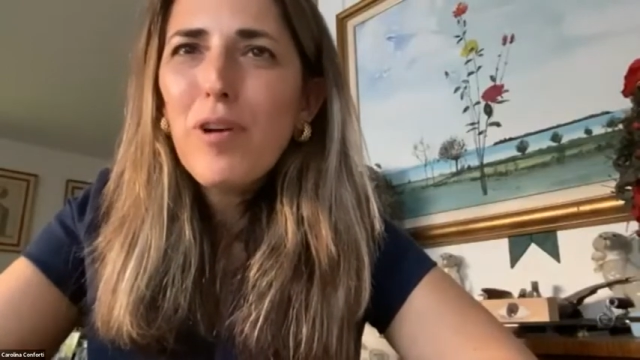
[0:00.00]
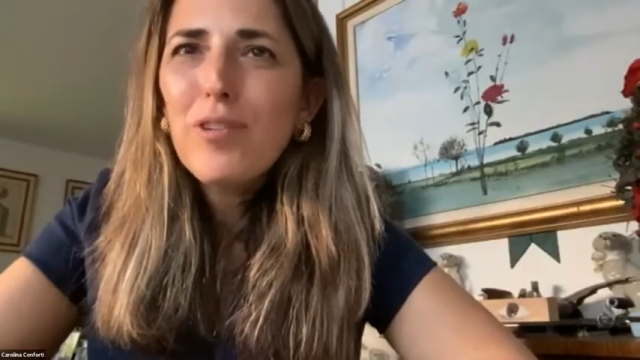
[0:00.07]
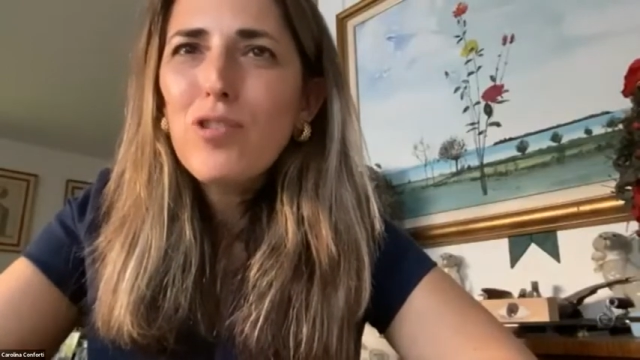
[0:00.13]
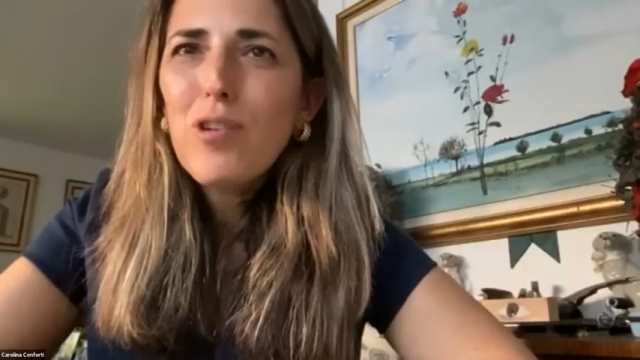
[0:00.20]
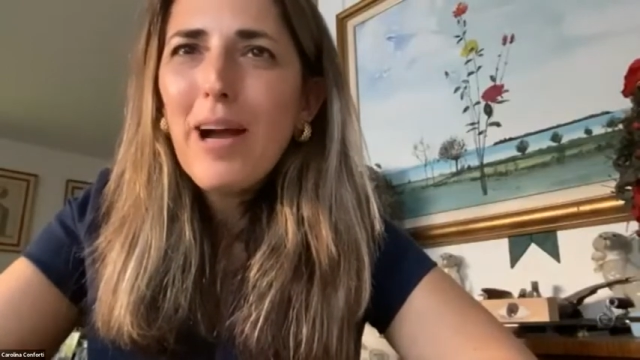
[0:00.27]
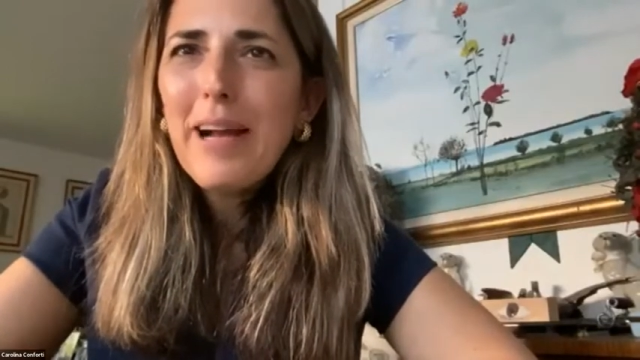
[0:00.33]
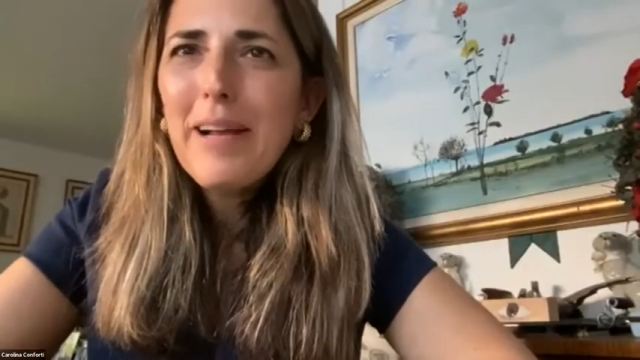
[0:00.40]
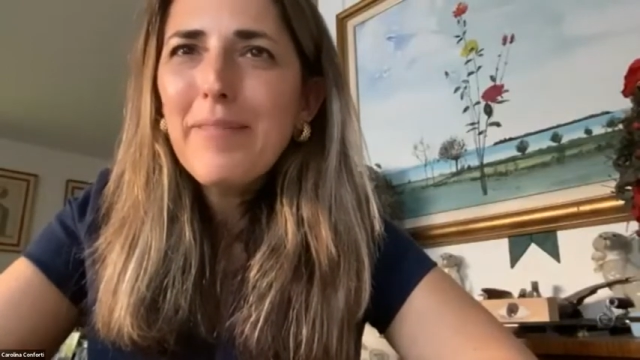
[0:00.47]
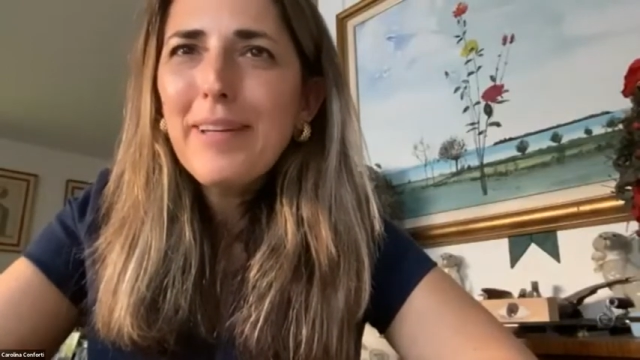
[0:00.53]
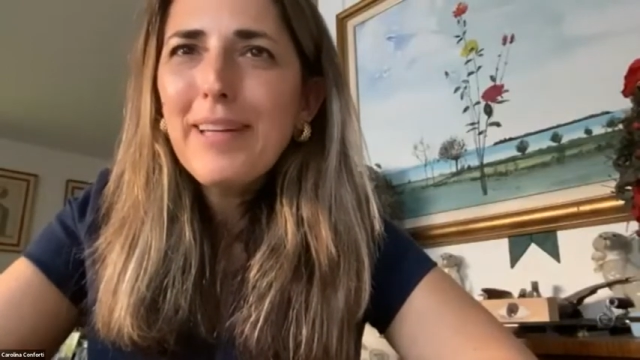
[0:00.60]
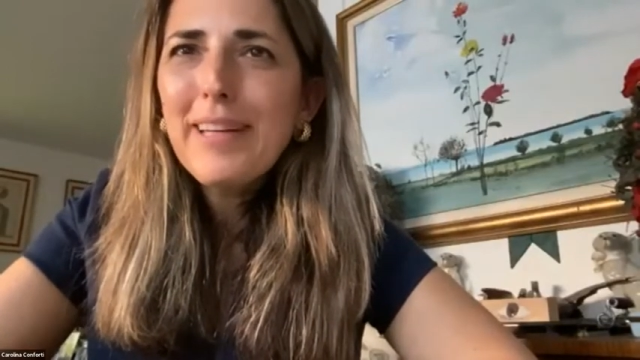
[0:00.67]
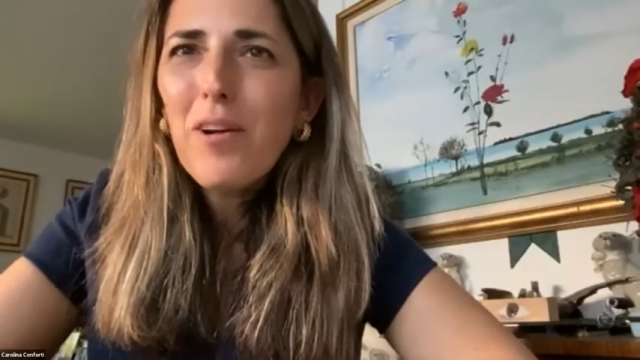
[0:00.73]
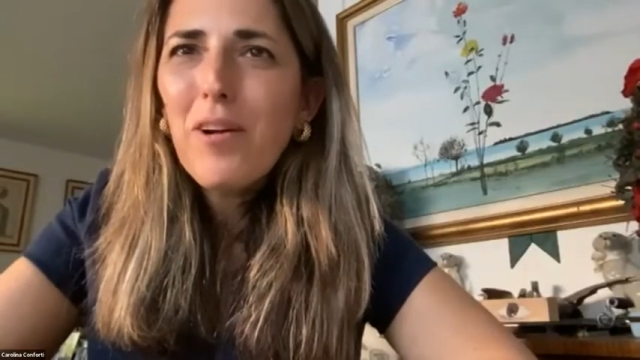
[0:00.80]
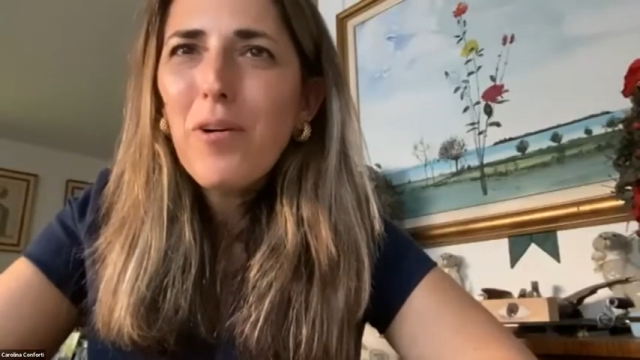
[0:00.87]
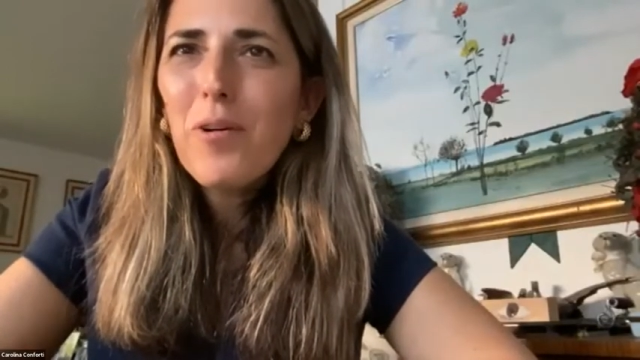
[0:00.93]
you are
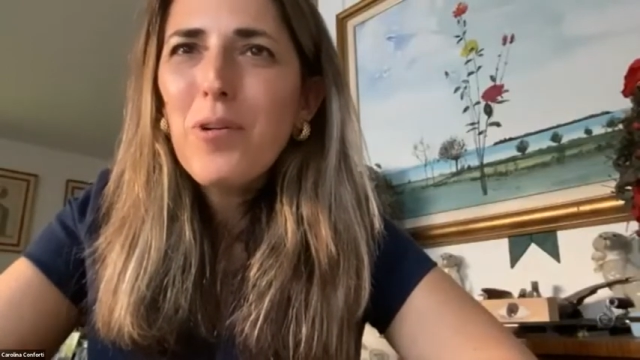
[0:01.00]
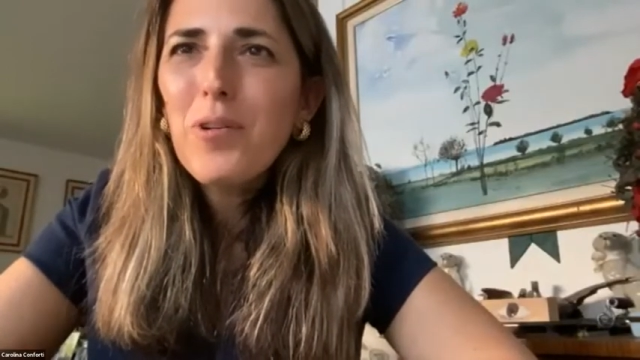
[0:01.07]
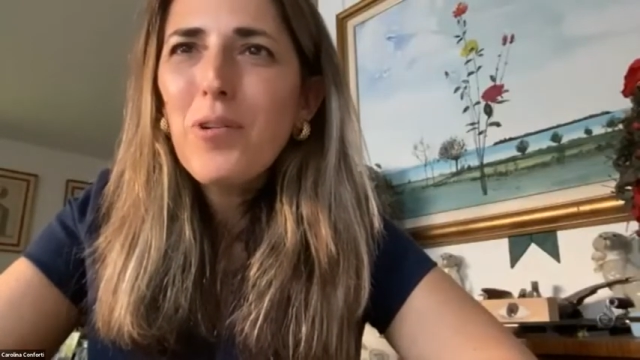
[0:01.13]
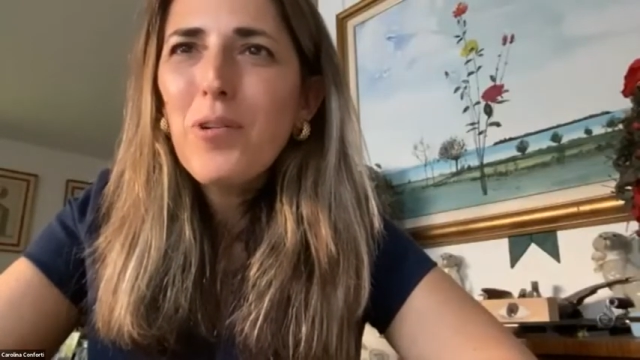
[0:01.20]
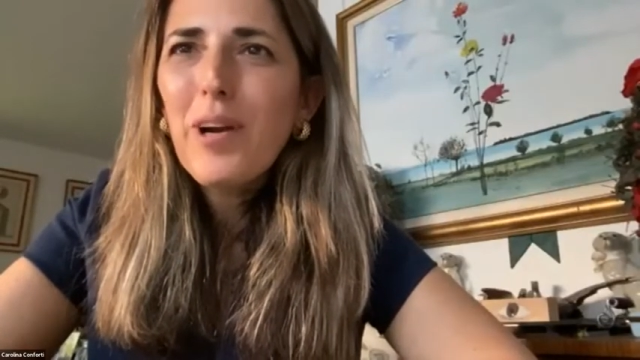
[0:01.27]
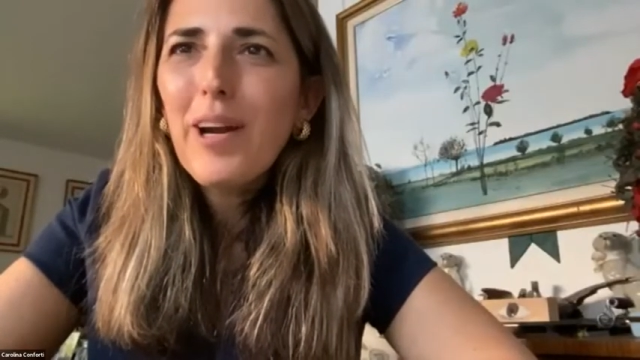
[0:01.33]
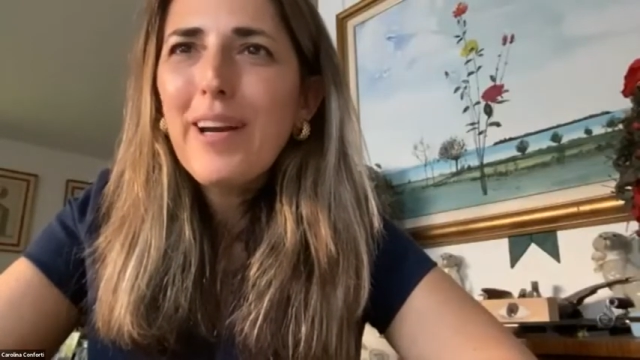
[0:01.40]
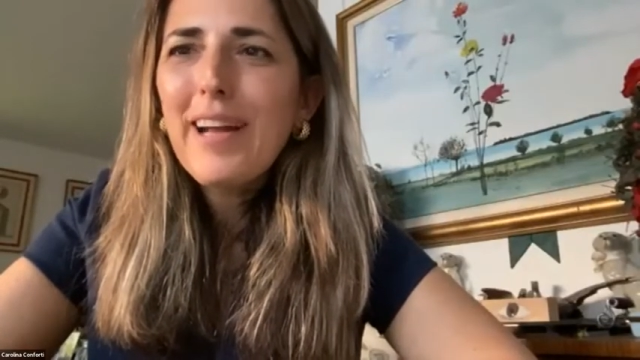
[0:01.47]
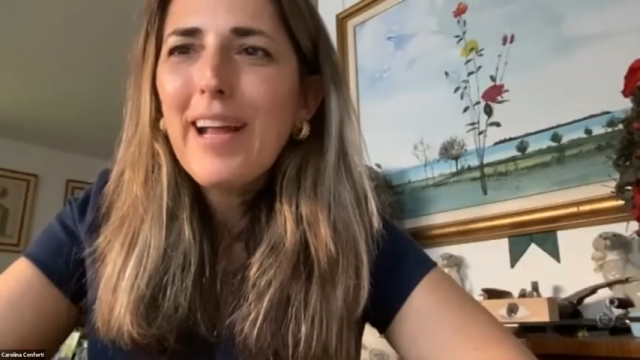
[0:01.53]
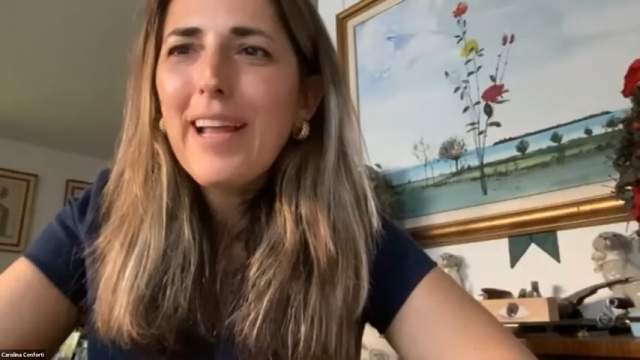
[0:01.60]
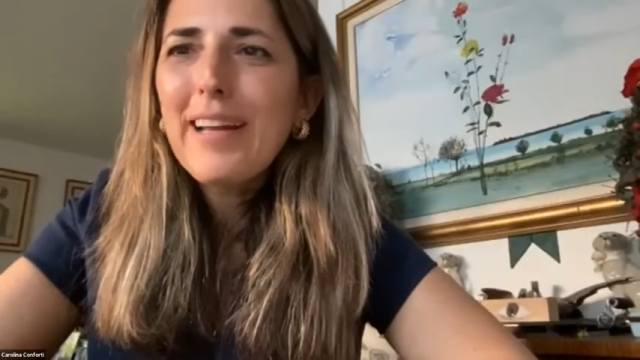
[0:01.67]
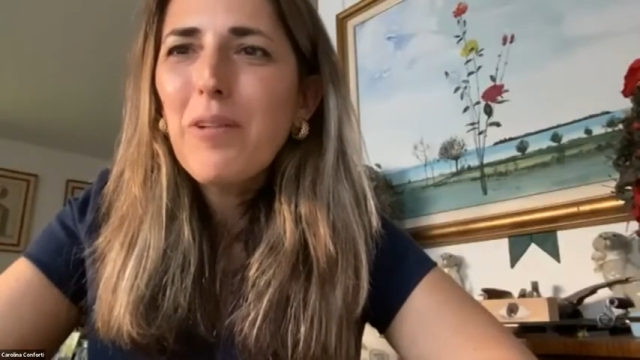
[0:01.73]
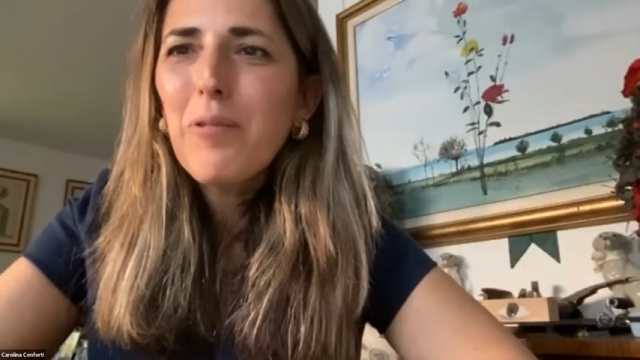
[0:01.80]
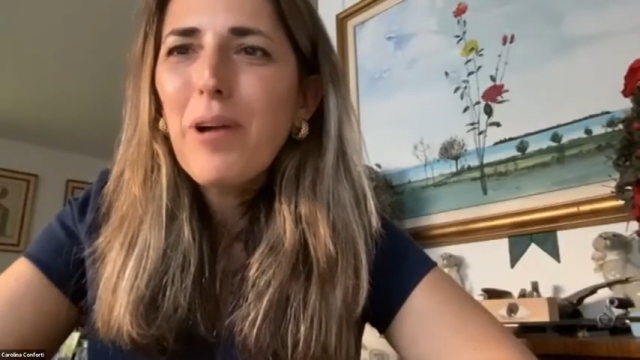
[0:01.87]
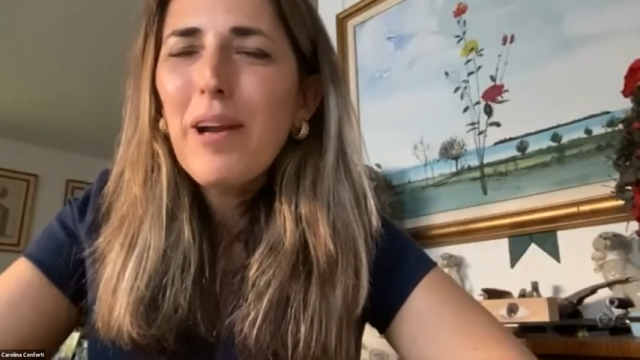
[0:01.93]
driving or you are
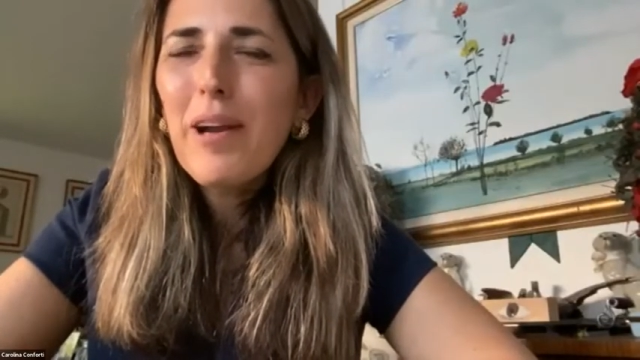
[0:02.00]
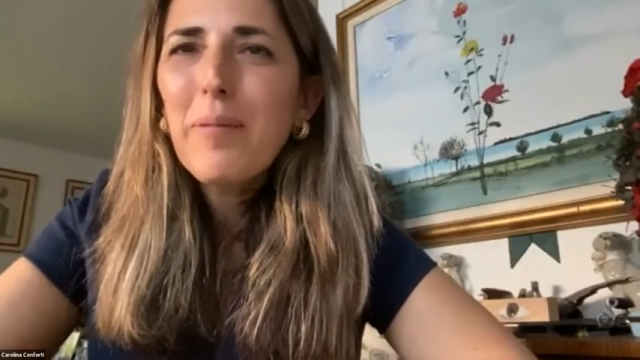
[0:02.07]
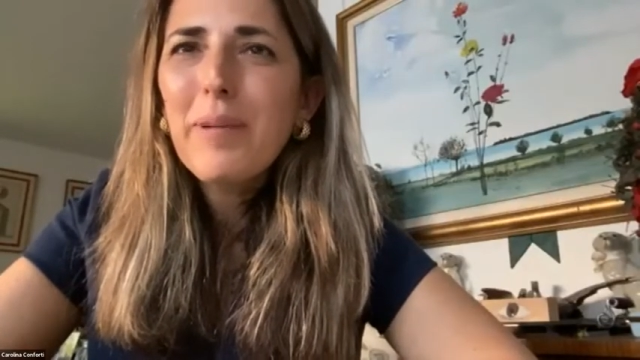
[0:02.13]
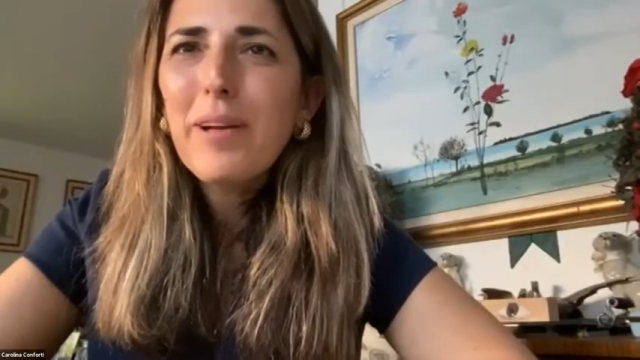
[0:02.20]
anywhere,